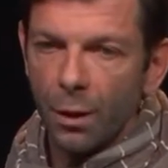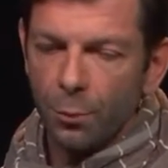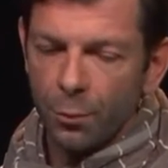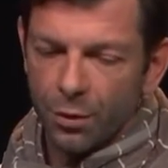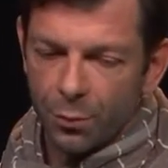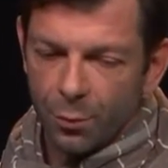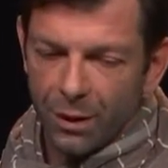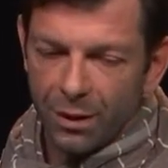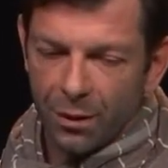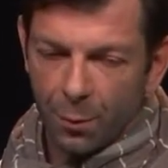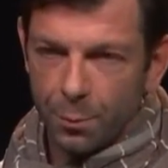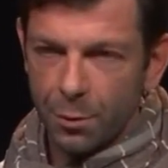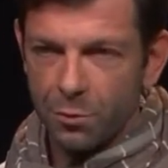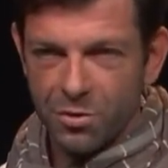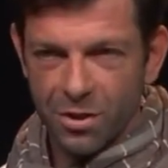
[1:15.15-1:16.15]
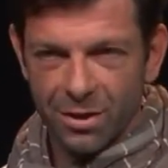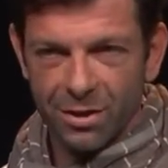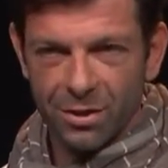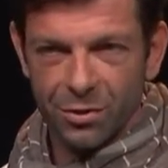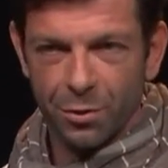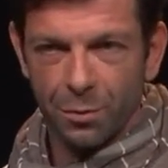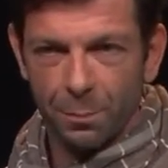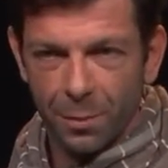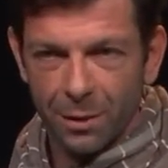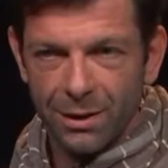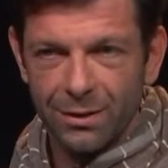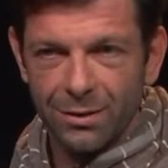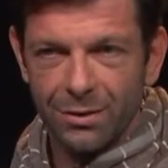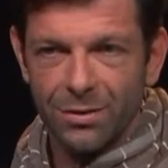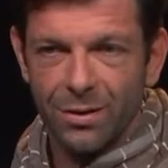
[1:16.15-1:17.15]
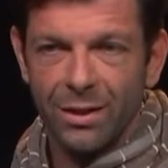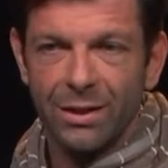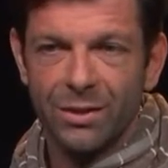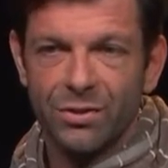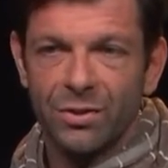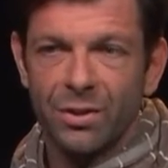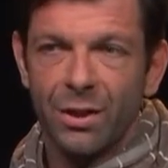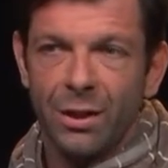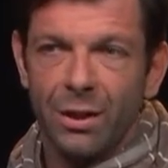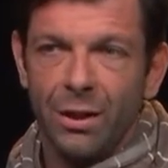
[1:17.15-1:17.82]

But when a project is completed and it's